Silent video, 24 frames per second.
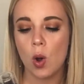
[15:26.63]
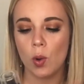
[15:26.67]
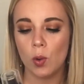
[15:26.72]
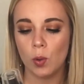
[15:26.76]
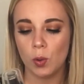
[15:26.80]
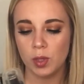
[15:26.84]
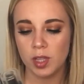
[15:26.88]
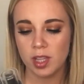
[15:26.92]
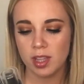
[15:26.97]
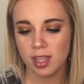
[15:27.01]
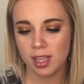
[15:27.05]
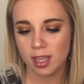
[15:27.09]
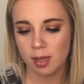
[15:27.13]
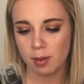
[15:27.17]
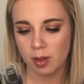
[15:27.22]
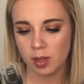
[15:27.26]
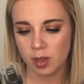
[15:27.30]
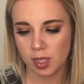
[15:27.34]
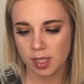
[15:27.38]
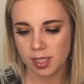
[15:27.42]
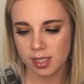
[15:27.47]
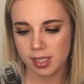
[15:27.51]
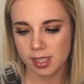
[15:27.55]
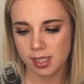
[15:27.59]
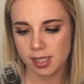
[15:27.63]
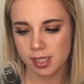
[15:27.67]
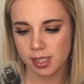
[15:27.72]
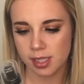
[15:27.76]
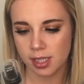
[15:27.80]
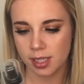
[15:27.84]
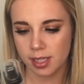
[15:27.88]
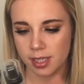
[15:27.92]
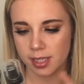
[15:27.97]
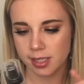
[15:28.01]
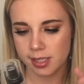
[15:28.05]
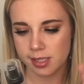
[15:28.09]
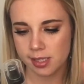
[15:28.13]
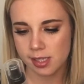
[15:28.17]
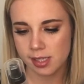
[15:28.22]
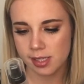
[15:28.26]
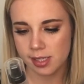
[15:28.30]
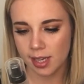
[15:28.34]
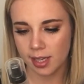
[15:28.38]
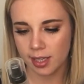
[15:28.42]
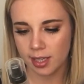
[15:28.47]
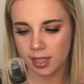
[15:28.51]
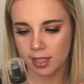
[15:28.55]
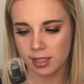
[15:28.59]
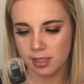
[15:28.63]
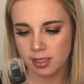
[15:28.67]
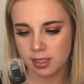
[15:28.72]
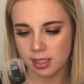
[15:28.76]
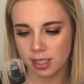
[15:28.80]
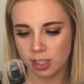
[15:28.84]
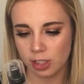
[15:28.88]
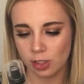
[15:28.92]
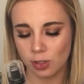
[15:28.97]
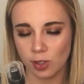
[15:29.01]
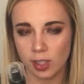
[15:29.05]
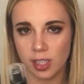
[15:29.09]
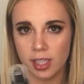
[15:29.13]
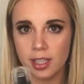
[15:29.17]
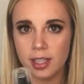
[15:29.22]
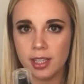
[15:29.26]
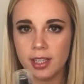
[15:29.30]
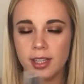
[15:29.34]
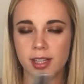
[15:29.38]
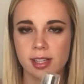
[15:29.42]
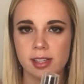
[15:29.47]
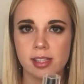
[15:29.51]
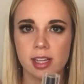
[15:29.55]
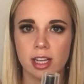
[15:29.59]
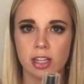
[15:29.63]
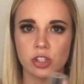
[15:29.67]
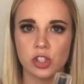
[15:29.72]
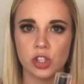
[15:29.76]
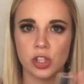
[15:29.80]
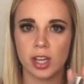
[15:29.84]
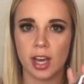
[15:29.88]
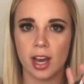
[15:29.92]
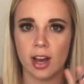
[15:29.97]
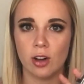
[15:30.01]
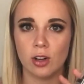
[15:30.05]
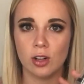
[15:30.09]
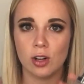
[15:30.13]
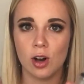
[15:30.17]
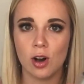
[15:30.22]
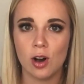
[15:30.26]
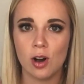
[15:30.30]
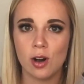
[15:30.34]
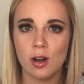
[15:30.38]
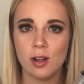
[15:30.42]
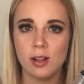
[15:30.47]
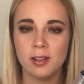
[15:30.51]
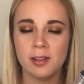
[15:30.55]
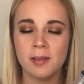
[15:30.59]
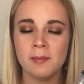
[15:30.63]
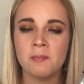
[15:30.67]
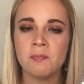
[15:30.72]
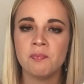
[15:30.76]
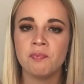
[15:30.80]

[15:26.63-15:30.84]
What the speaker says: Only thing about this is the second ingredient is actually alcohol,